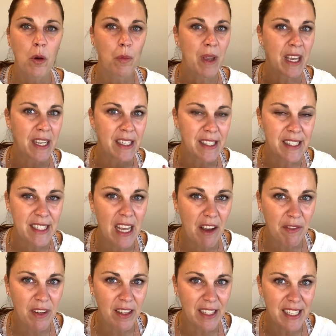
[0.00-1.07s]
We can
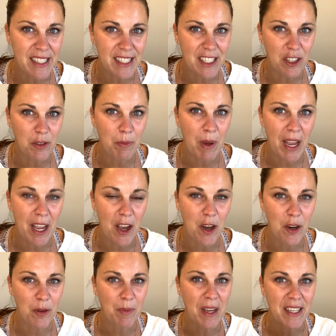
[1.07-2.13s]
definitely still buy a
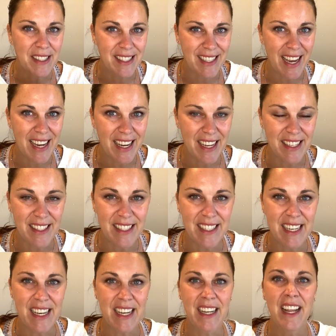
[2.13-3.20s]
home sight
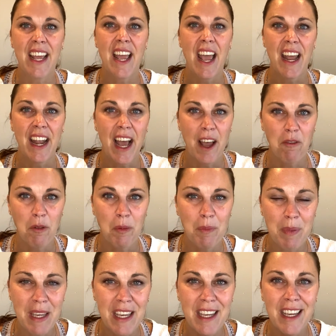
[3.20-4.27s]
unseen, and I will
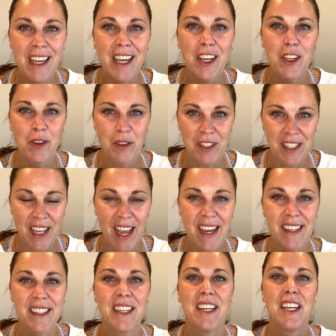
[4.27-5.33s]
be your
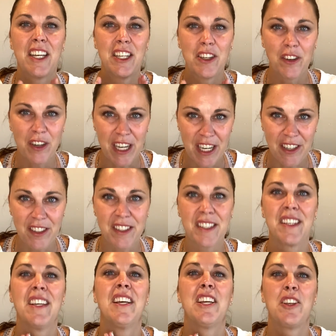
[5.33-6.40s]
sight, your
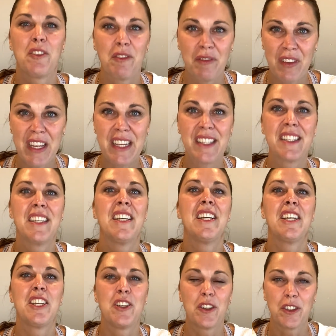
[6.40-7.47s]
ears, your feet,
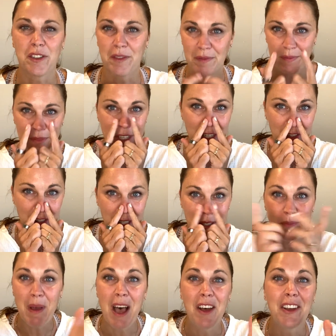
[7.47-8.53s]
your
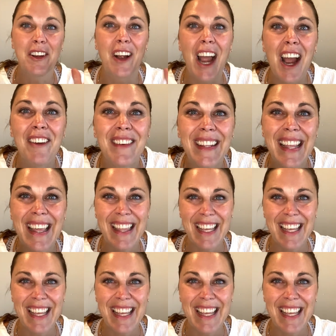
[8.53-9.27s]
smell, your everything